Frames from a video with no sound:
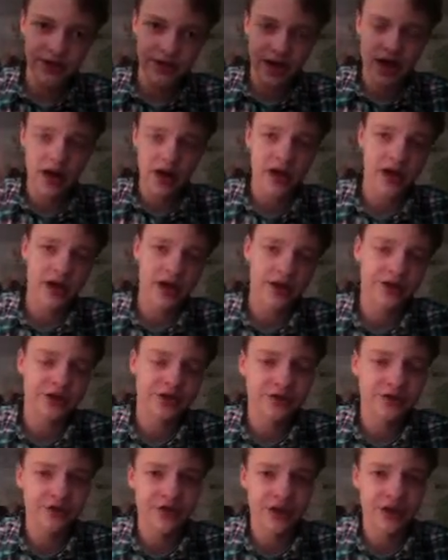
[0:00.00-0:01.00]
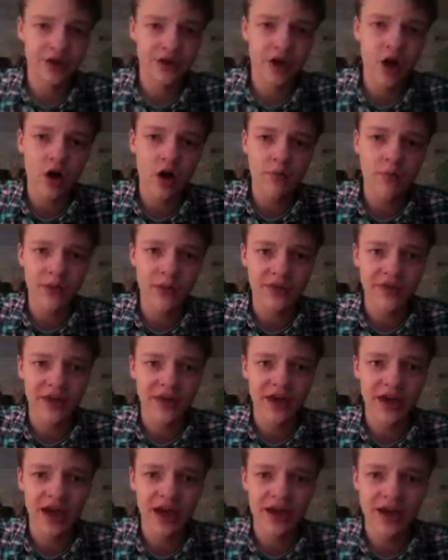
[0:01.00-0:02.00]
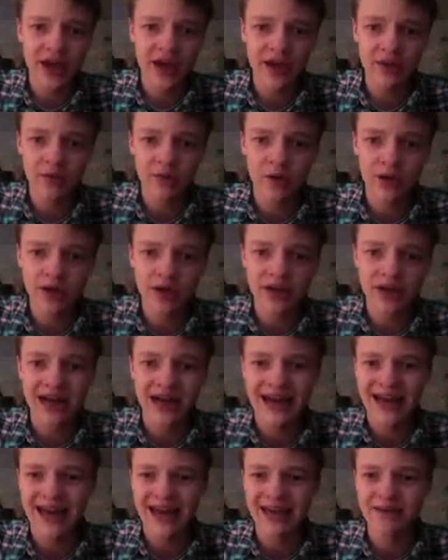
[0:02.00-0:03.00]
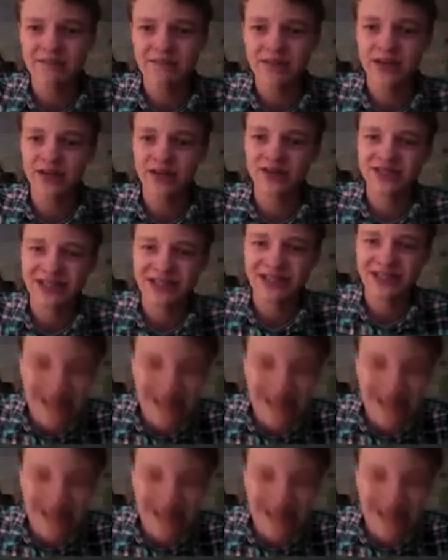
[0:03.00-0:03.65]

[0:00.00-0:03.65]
uh, do the call button thing, I kind of want to, I hate mirrors.